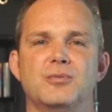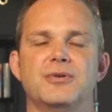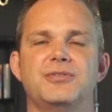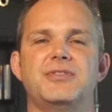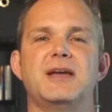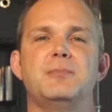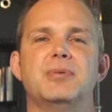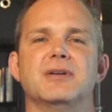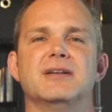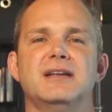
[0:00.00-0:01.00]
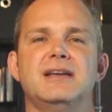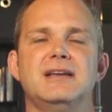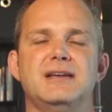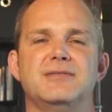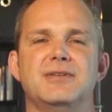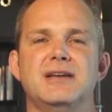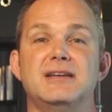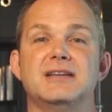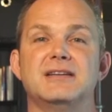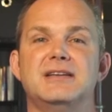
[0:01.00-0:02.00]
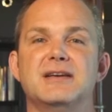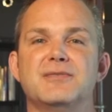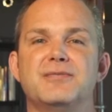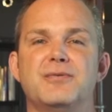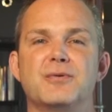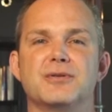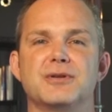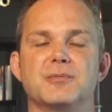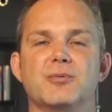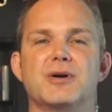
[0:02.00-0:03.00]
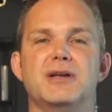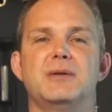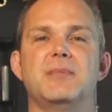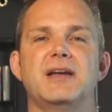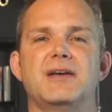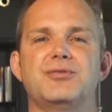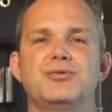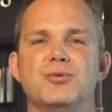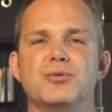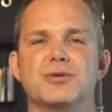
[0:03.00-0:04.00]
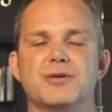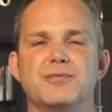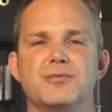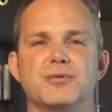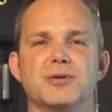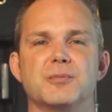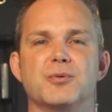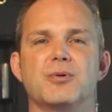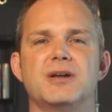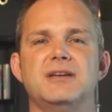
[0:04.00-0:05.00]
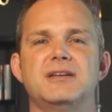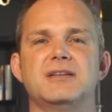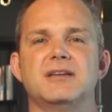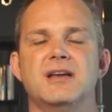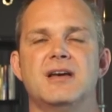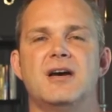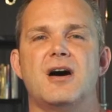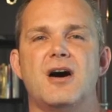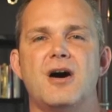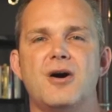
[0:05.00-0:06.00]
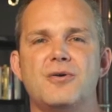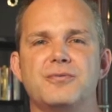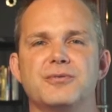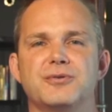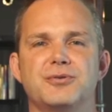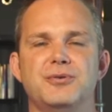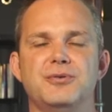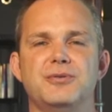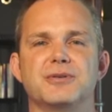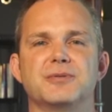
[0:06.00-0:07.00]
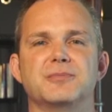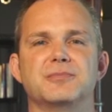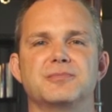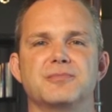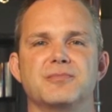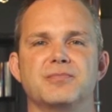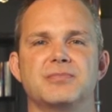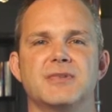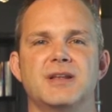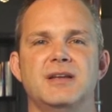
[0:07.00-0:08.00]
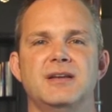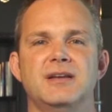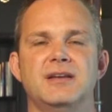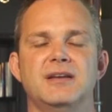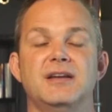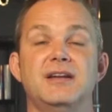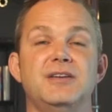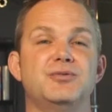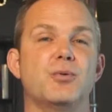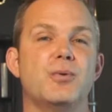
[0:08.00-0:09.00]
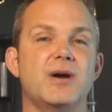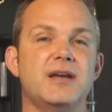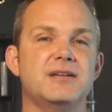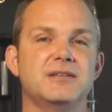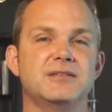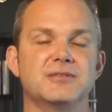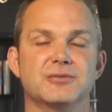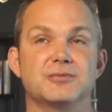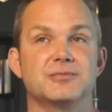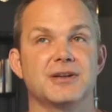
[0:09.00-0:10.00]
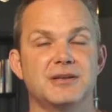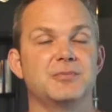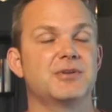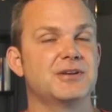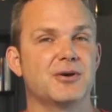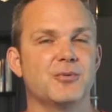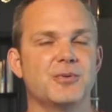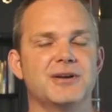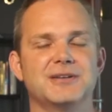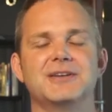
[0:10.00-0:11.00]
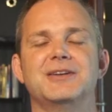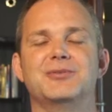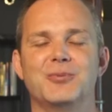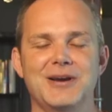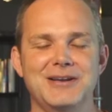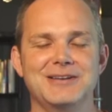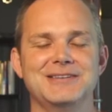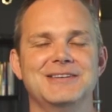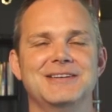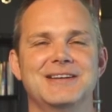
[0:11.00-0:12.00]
what they believe he can give for them or what he may have stored up for them or what he can offer to them. And he's awaiting, I keep saying awaiting, he's waiting